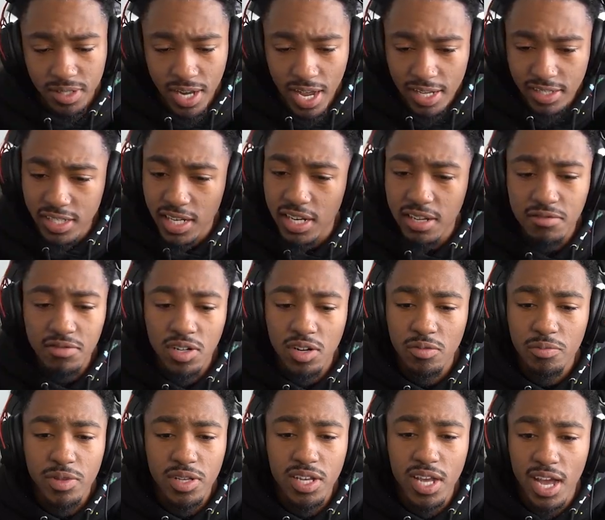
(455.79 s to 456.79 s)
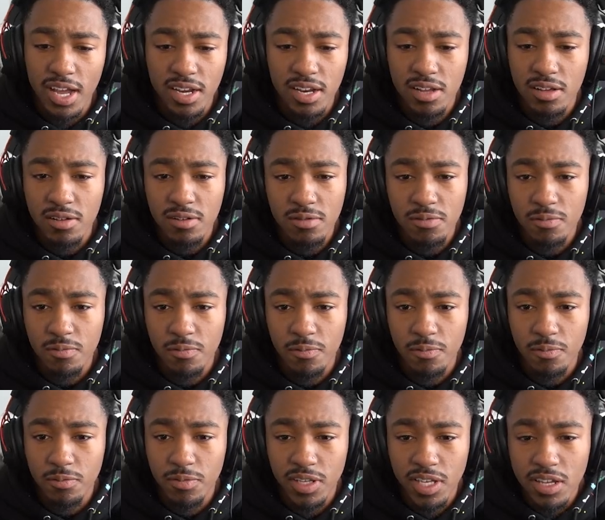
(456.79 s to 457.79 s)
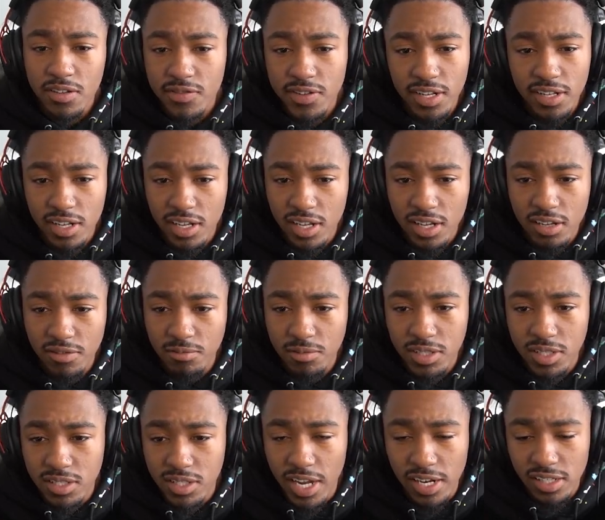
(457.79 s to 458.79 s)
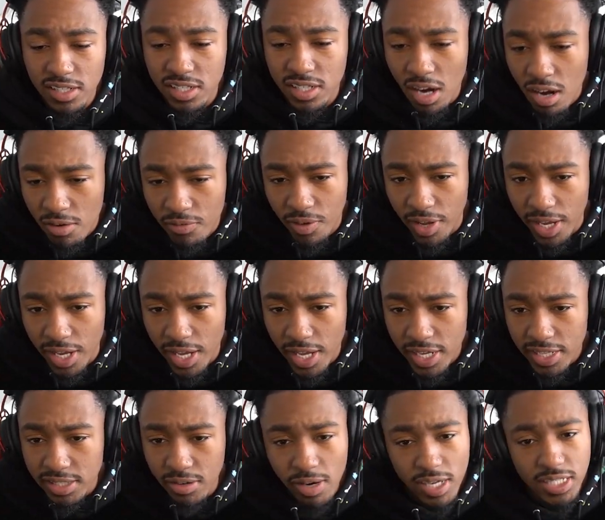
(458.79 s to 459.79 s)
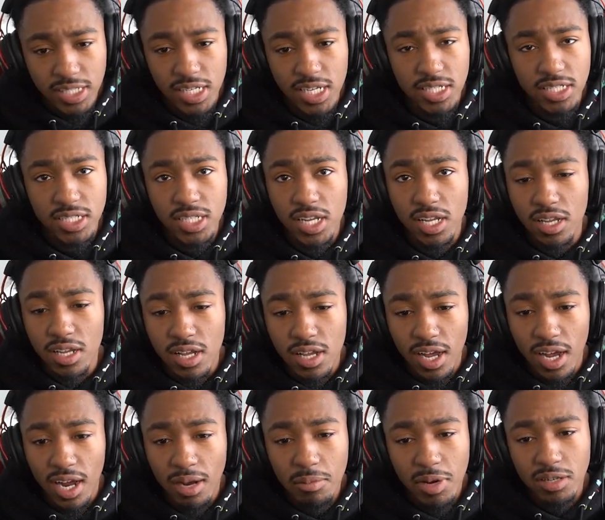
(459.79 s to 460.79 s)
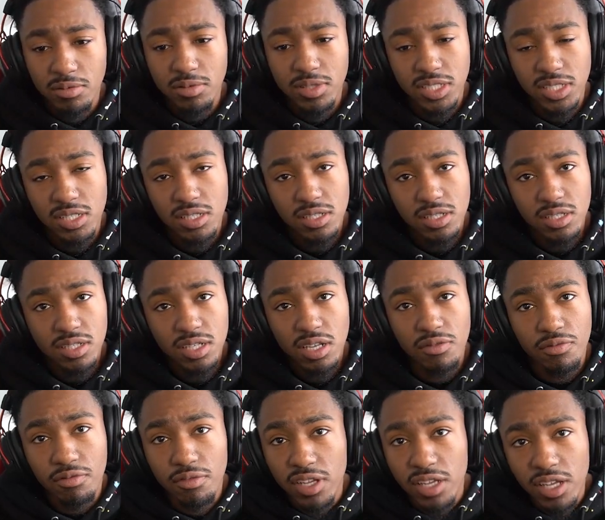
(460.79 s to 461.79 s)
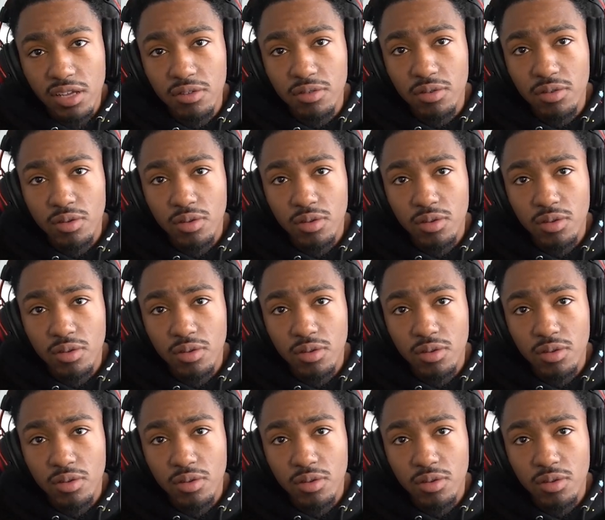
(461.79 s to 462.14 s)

y'all said it was gonna be goddamn gifts at the end if we just take the survey. So I said, shit, I might as well get a free gift.